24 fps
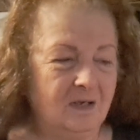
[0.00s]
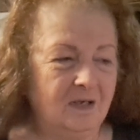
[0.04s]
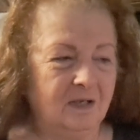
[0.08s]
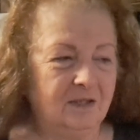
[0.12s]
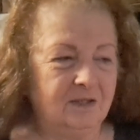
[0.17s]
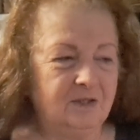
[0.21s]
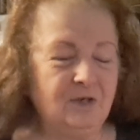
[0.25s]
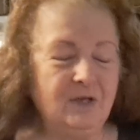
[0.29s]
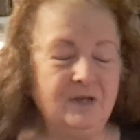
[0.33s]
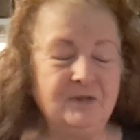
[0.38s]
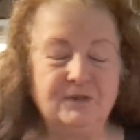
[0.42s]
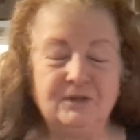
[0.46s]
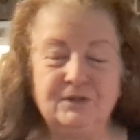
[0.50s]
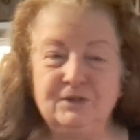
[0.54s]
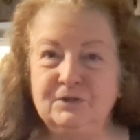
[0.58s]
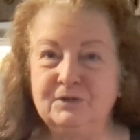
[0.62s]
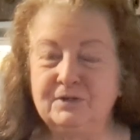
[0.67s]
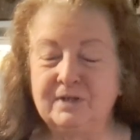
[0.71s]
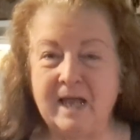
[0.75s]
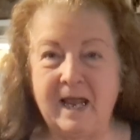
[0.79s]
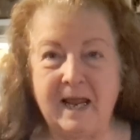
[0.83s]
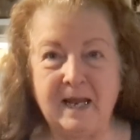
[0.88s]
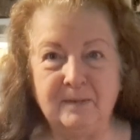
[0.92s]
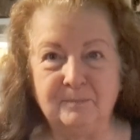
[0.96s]
You
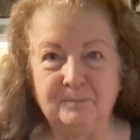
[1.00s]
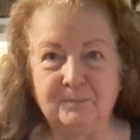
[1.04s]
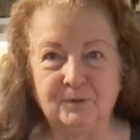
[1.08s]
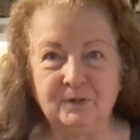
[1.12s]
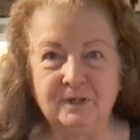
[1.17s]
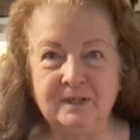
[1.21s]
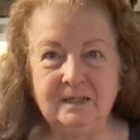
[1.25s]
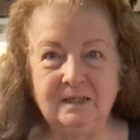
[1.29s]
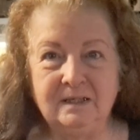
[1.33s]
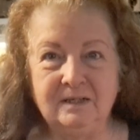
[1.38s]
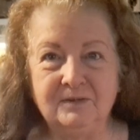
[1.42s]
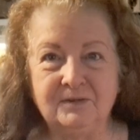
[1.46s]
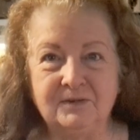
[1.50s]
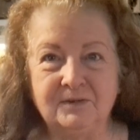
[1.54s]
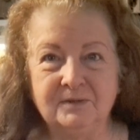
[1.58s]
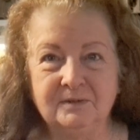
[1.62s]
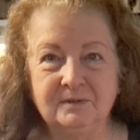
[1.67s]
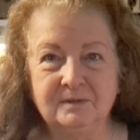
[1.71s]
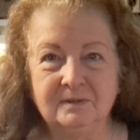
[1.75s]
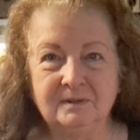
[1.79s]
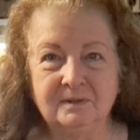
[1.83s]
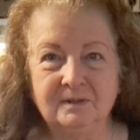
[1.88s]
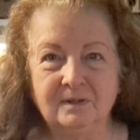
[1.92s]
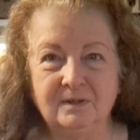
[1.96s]
can't breathe
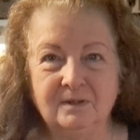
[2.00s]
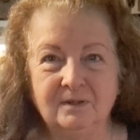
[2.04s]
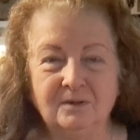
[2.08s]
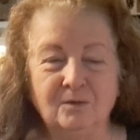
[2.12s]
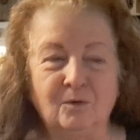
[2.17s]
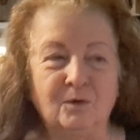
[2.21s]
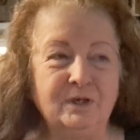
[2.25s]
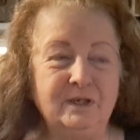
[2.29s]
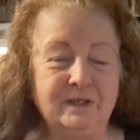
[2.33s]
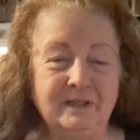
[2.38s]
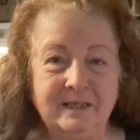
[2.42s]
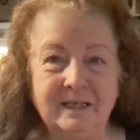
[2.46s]
or you